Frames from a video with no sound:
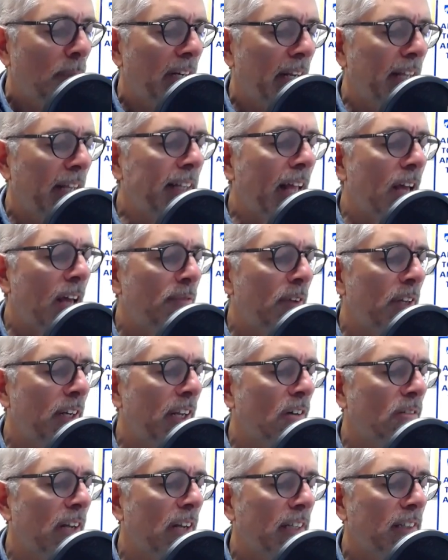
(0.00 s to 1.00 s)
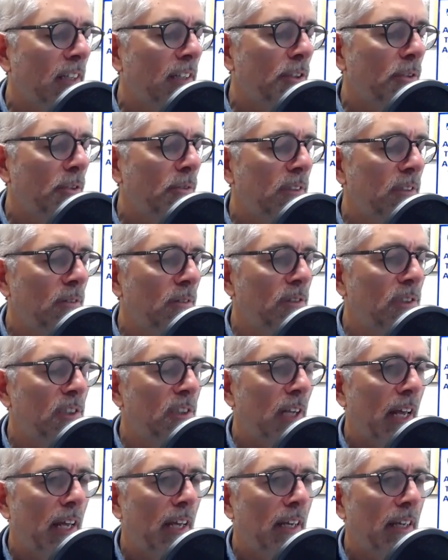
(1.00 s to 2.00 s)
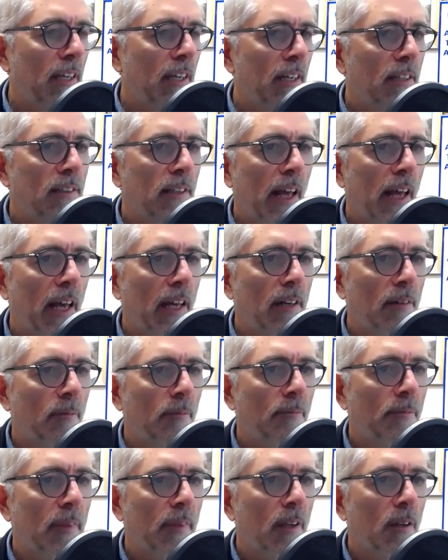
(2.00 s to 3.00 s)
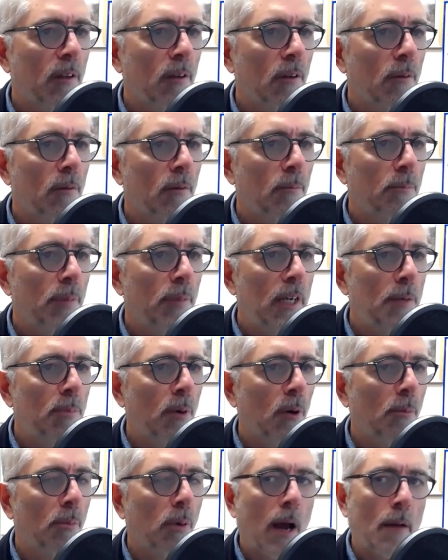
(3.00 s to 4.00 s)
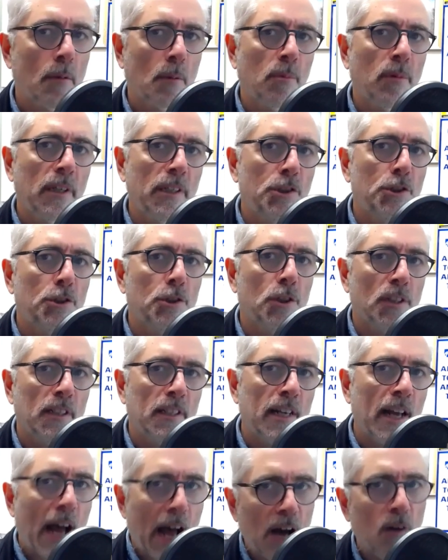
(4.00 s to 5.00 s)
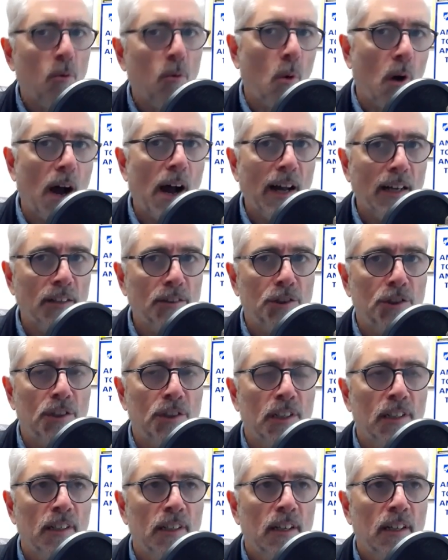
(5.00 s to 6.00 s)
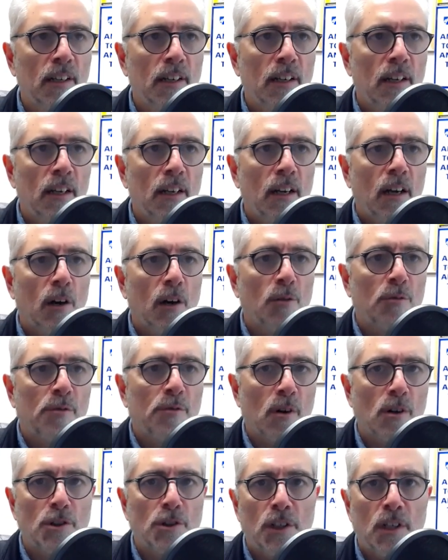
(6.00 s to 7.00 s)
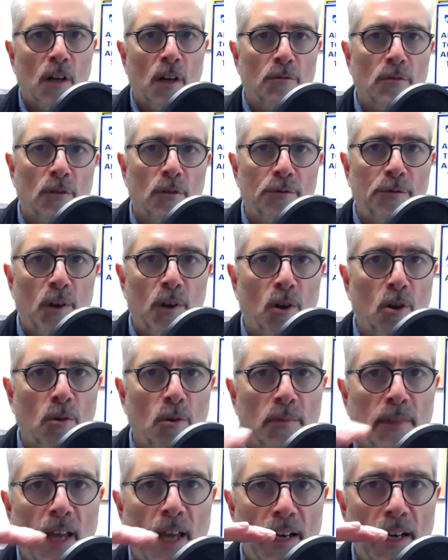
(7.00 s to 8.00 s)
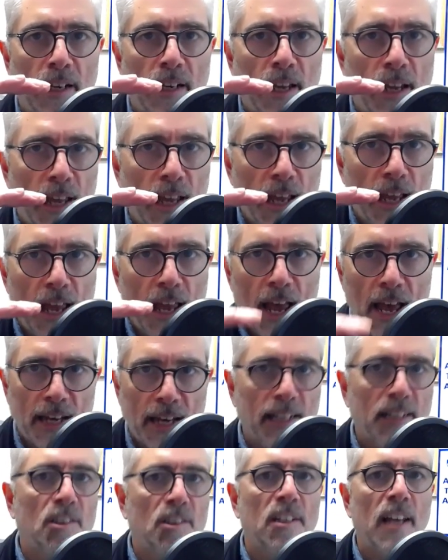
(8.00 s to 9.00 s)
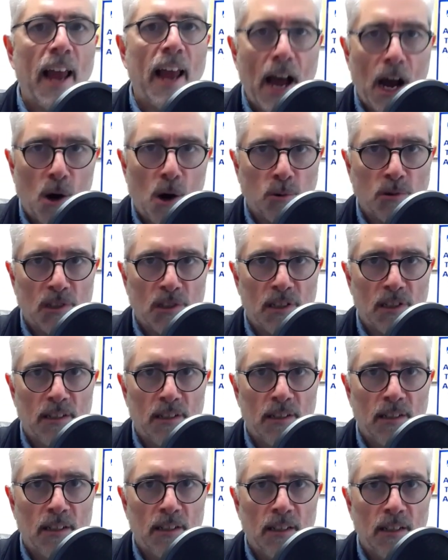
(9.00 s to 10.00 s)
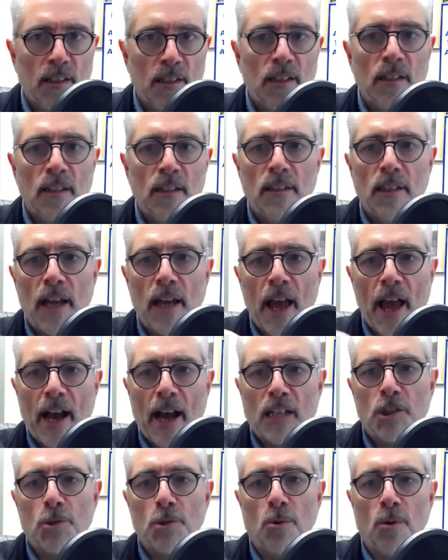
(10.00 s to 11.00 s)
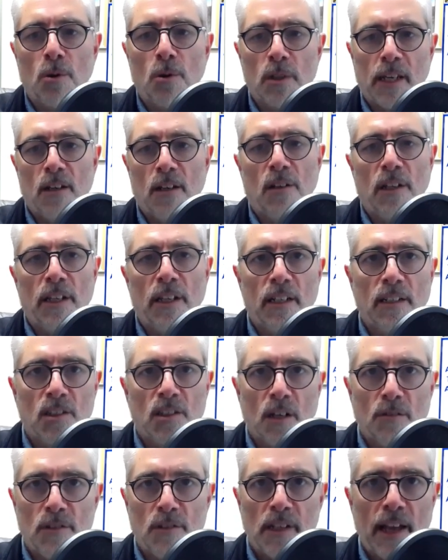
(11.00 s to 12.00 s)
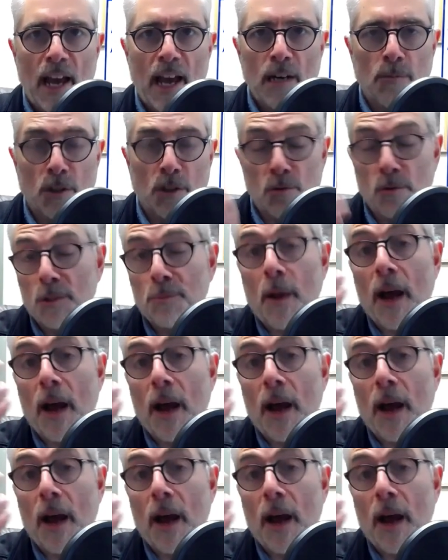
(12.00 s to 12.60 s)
But in that video, Nathan, you do say that people probably should not watch a version of the film that edits out the actual killings of the animals,